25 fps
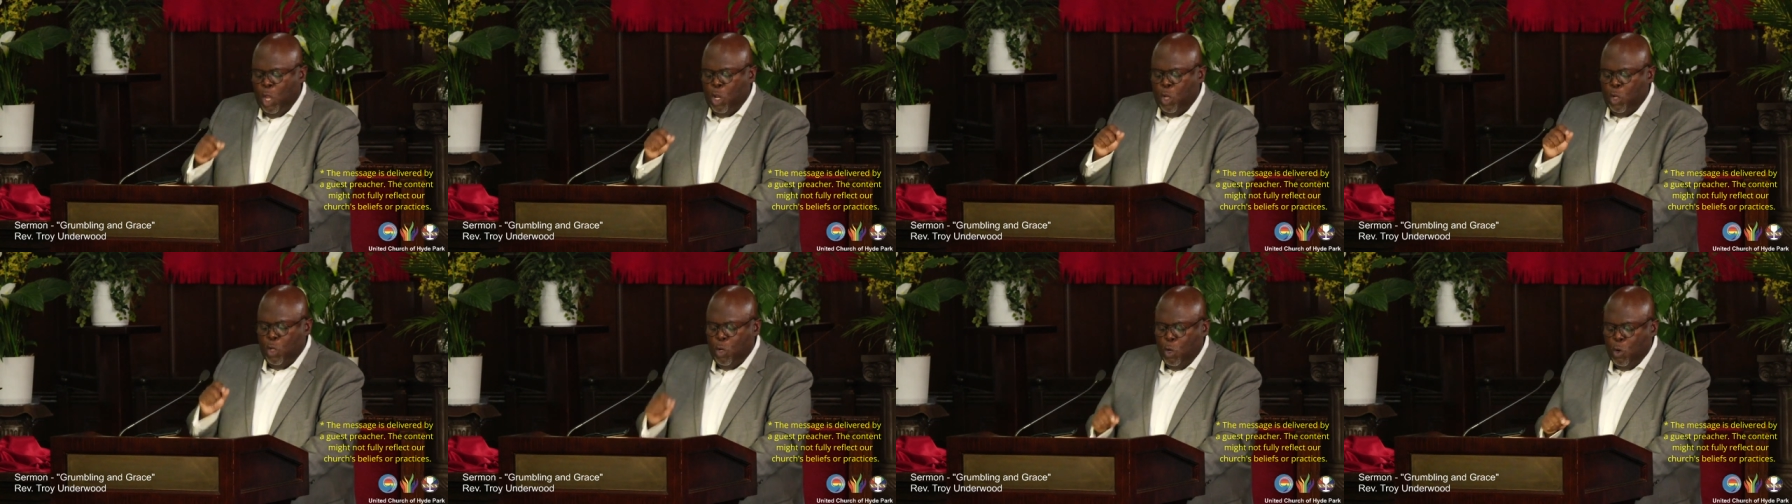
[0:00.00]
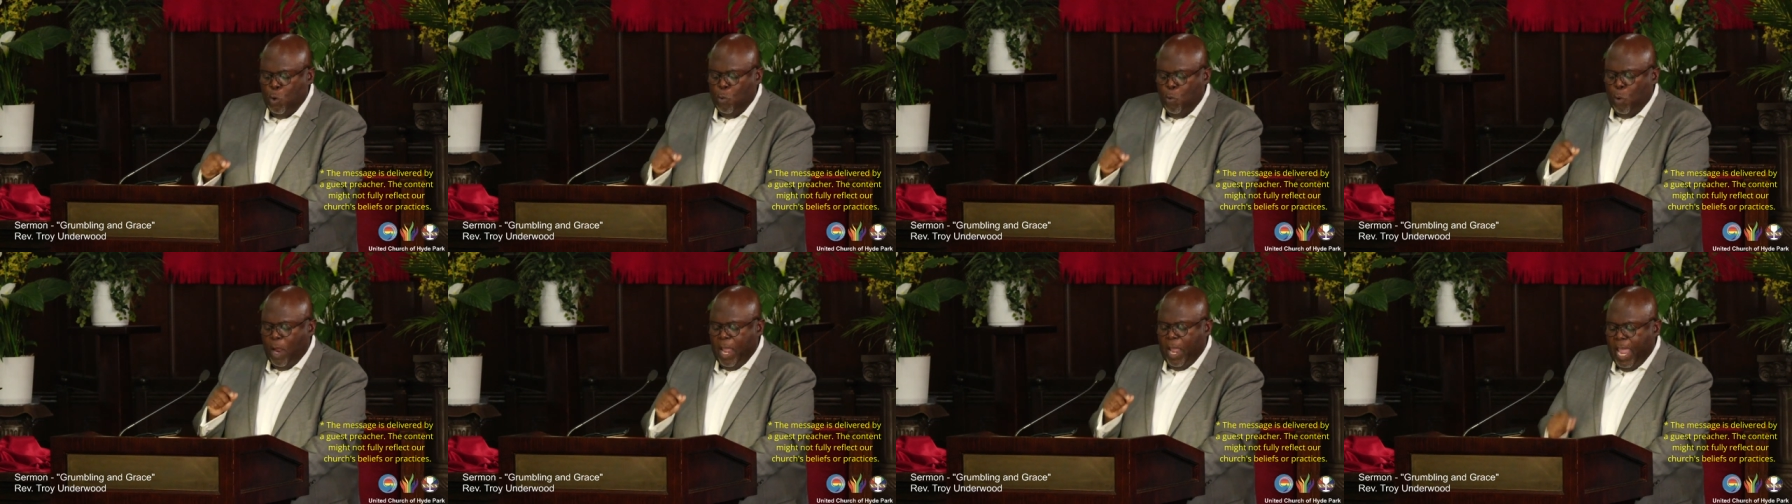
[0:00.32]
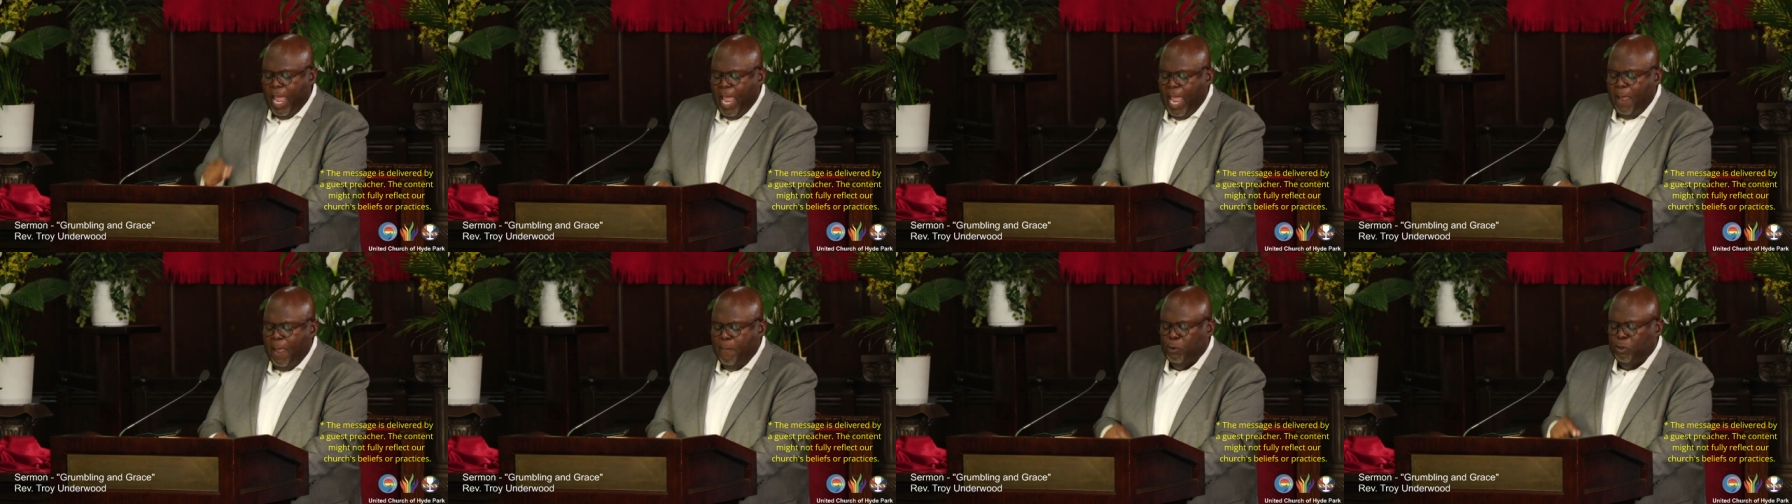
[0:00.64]
You were
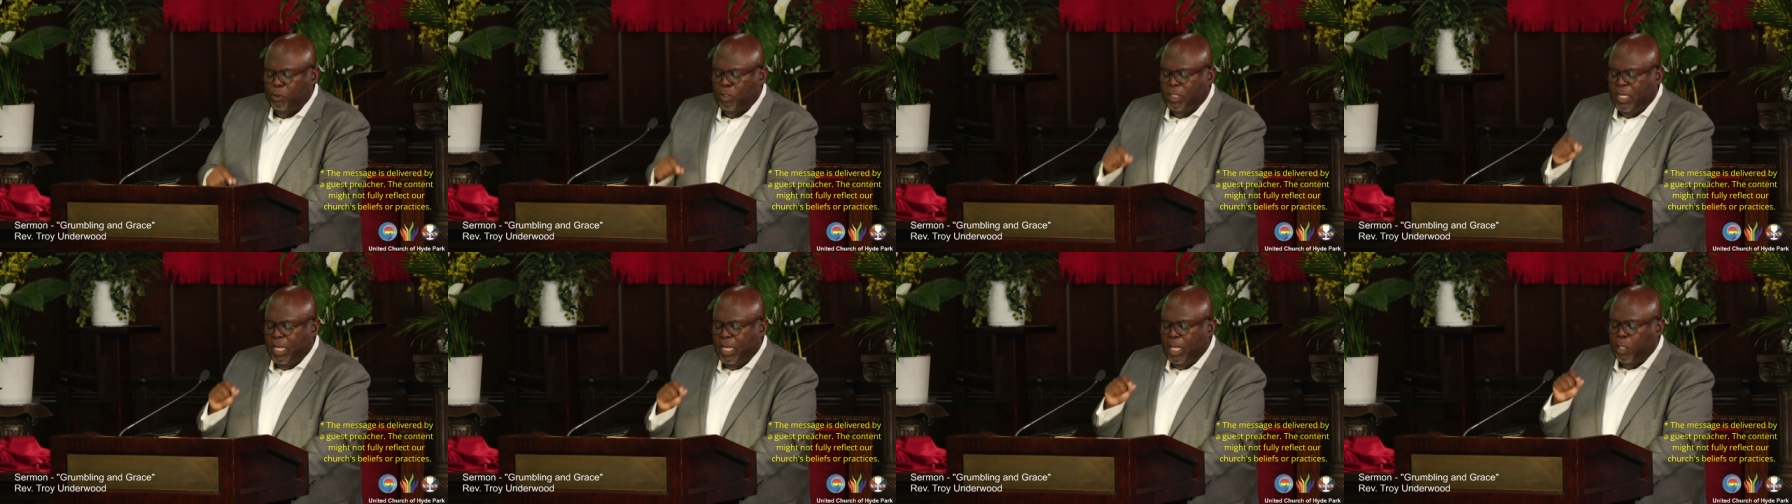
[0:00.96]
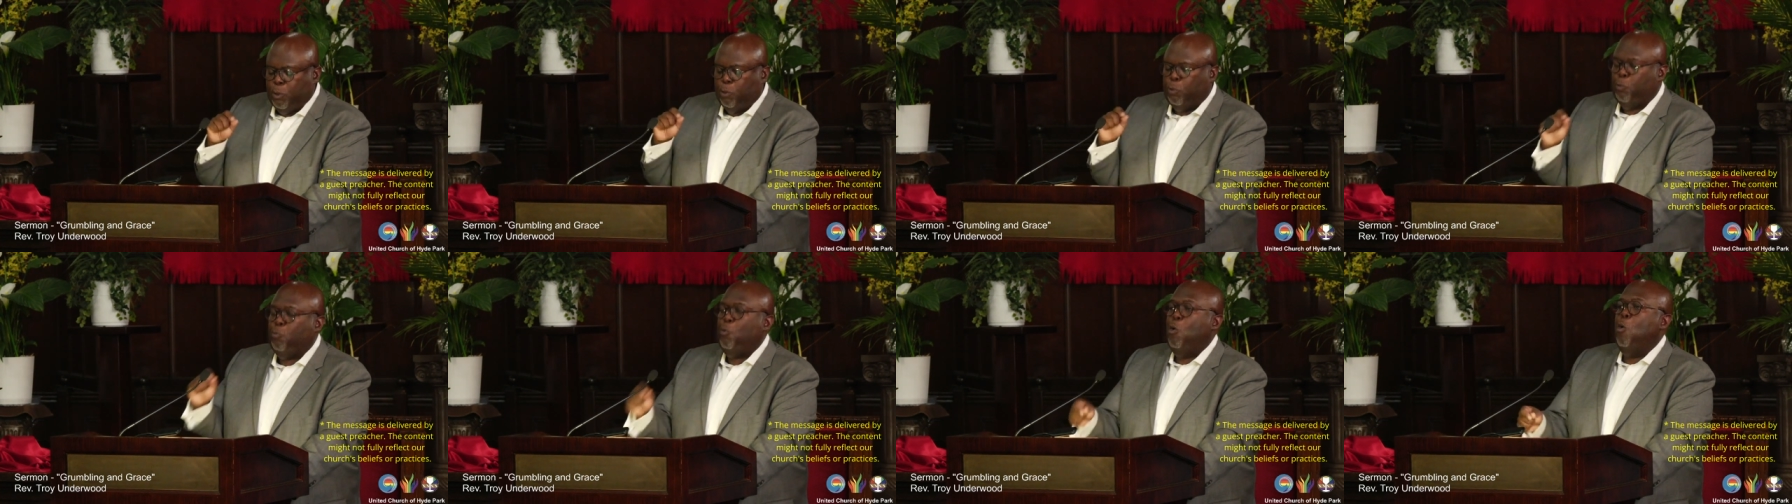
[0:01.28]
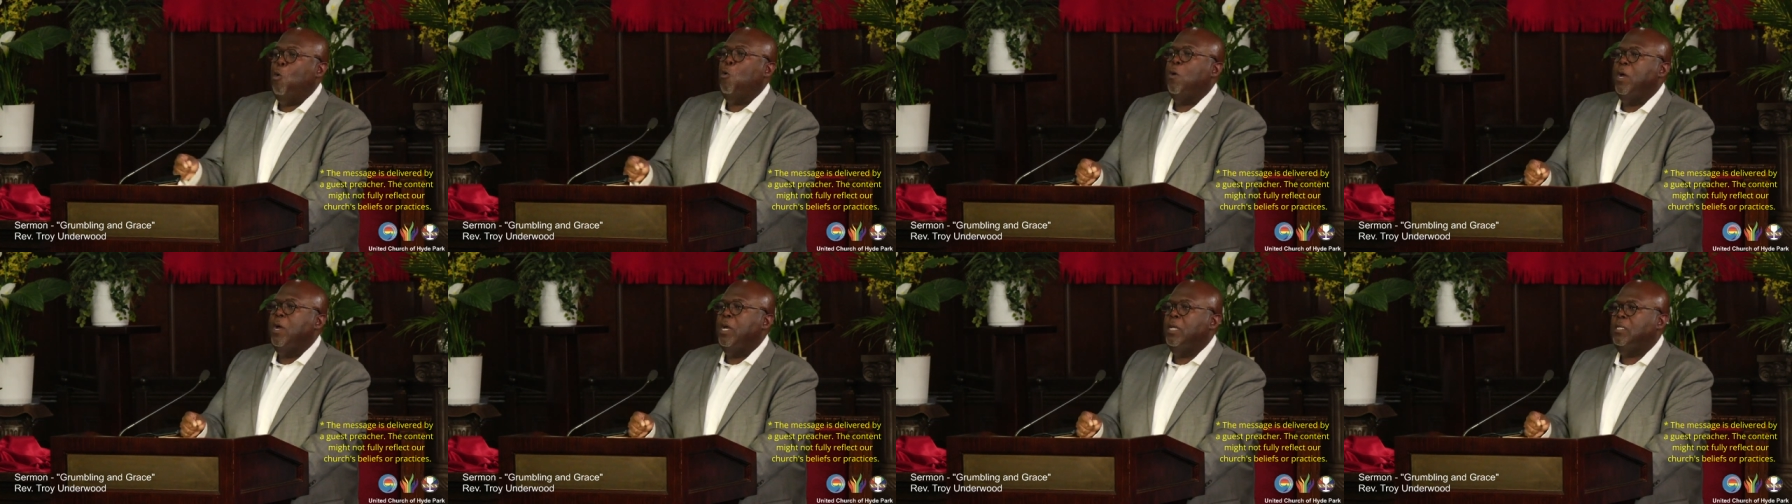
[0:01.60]
able to get
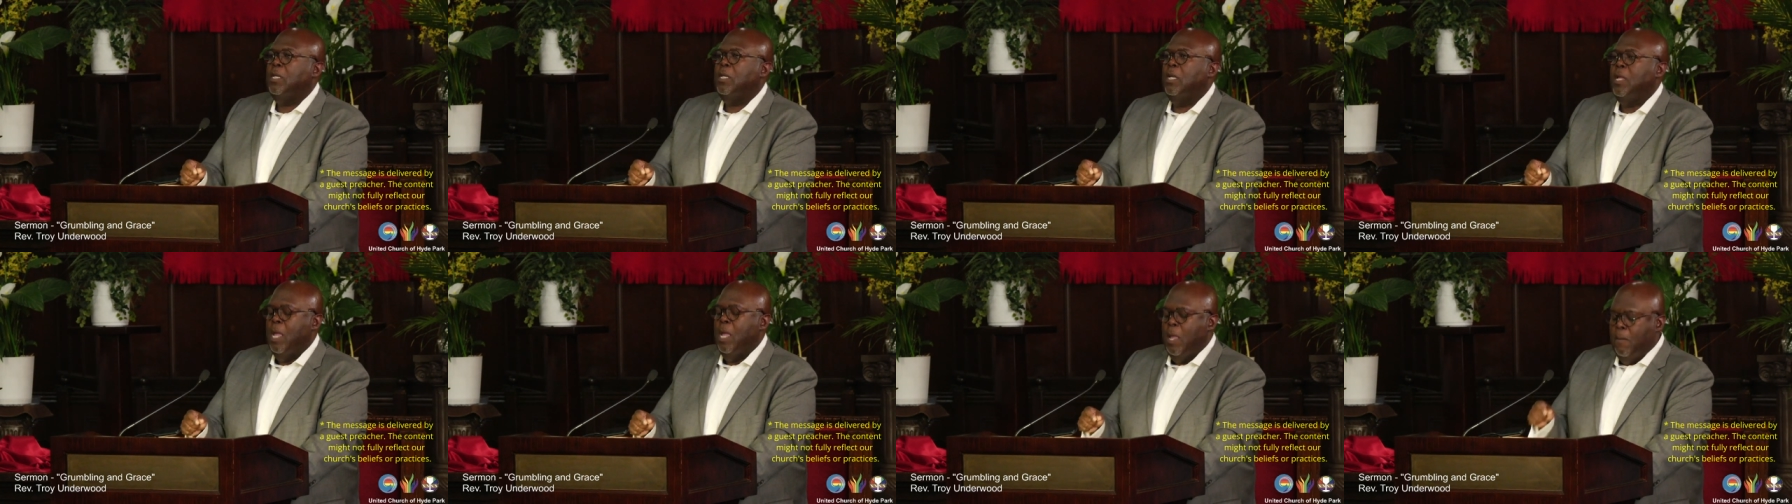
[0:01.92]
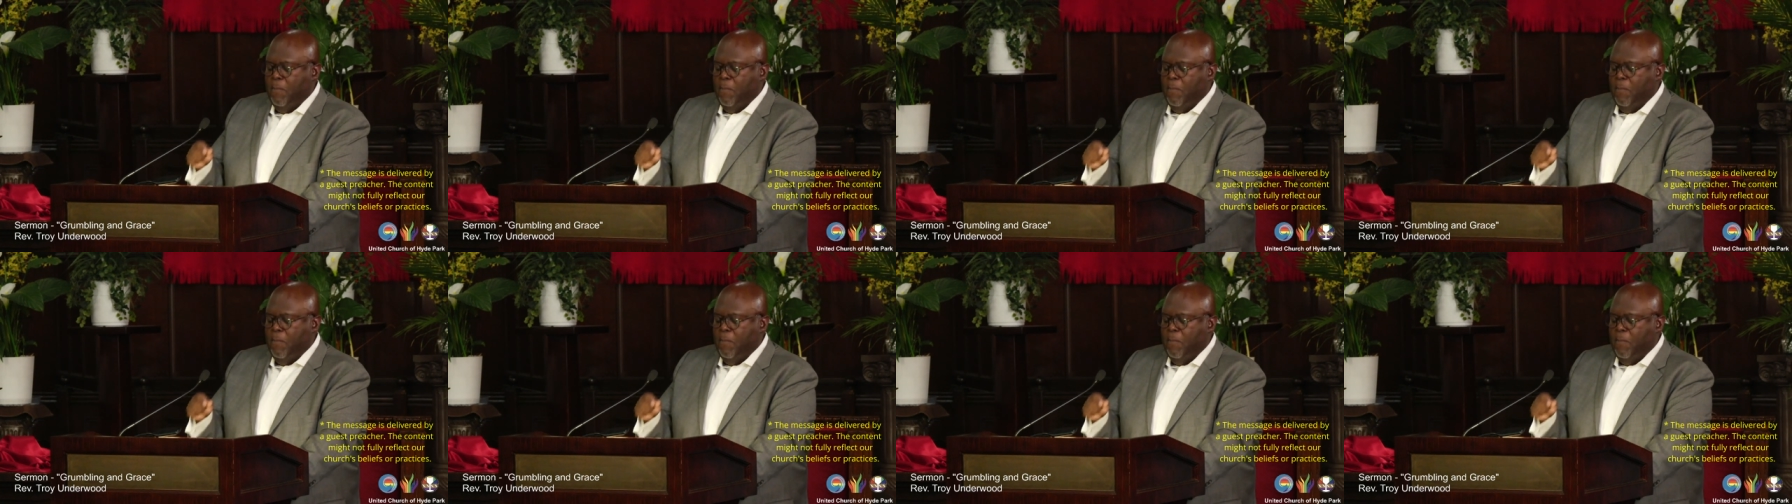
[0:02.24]
through it